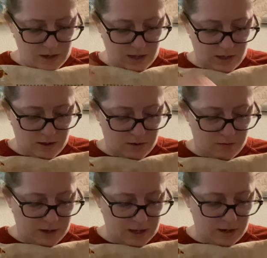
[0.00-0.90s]
I, you know,
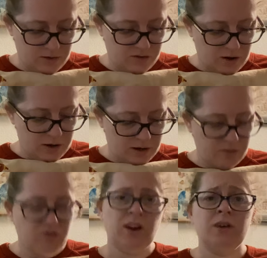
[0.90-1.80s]
again, I
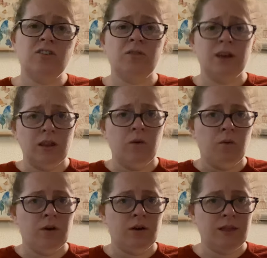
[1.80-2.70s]
was trying to do it in the
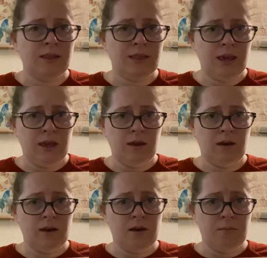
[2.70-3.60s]
order that they,
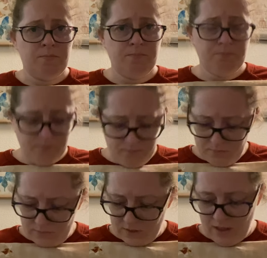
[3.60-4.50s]

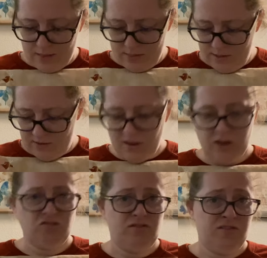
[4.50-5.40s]
that the
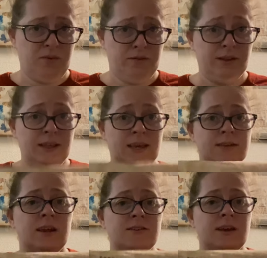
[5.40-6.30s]
sections were
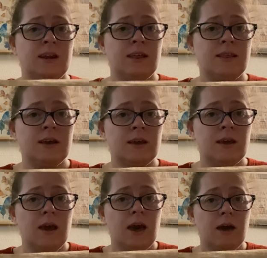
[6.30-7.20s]
released, and I think
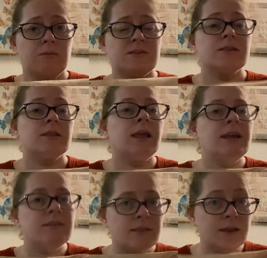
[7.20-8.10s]
I was
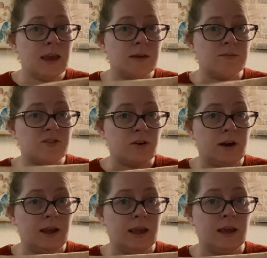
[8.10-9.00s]
late to the game
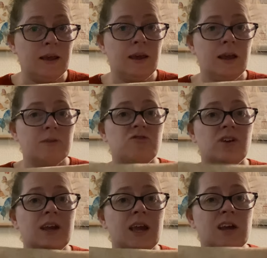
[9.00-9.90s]
starting it. I was trying
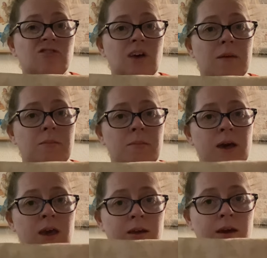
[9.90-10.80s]
to catch up,
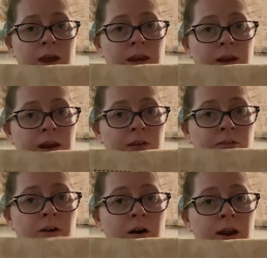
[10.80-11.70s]
but I never
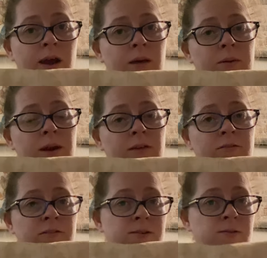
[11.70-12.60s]
caught up, and I
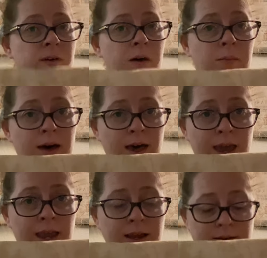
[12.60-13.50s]
just fell
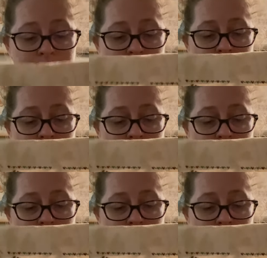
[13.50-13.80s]
behind,